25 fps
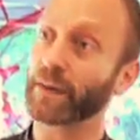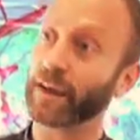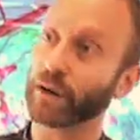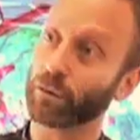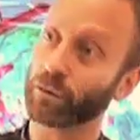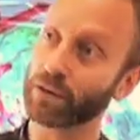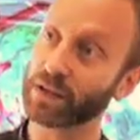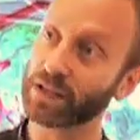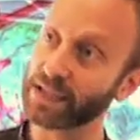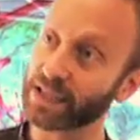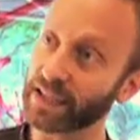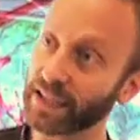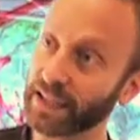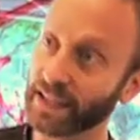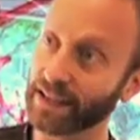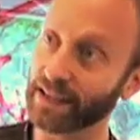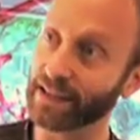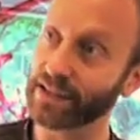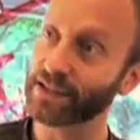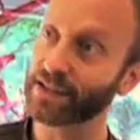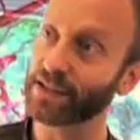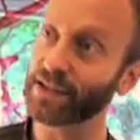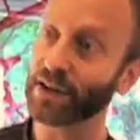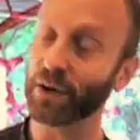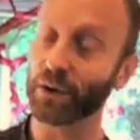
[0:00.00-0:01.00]
something, it
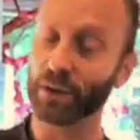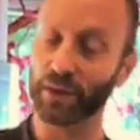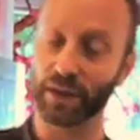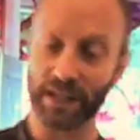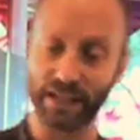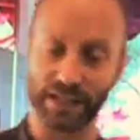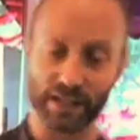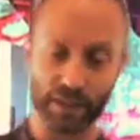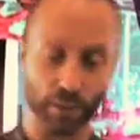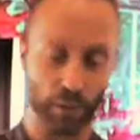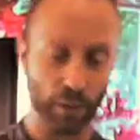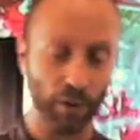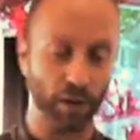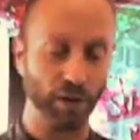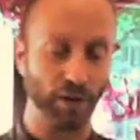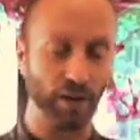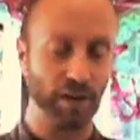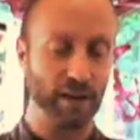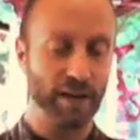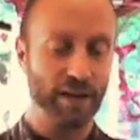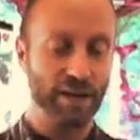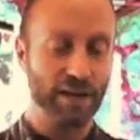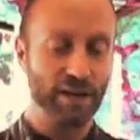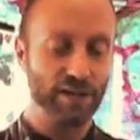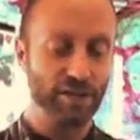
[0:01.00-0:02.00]
recedes. So this will,
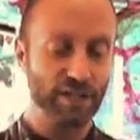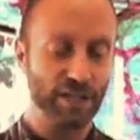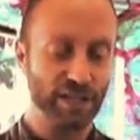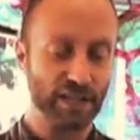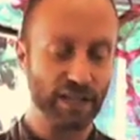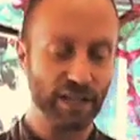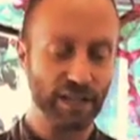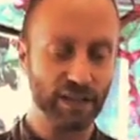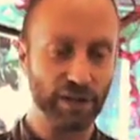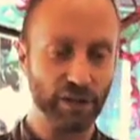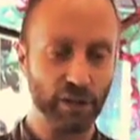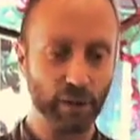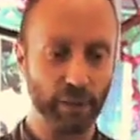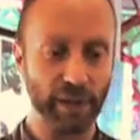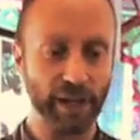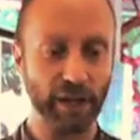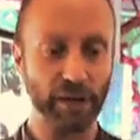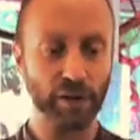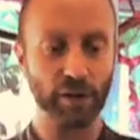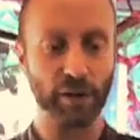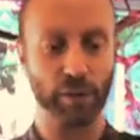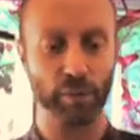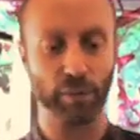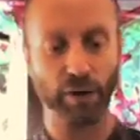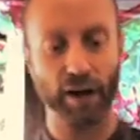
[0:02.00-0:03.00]
just a little bit
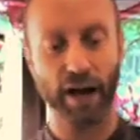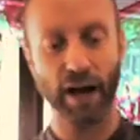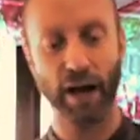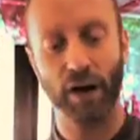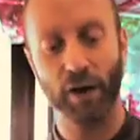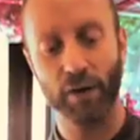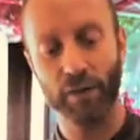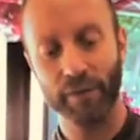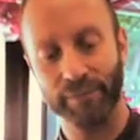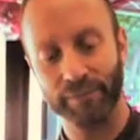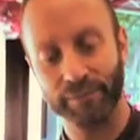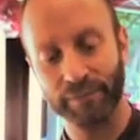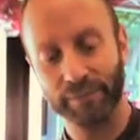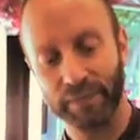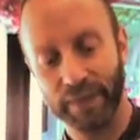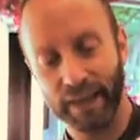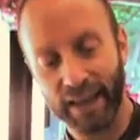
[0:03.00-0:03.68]
under the brow.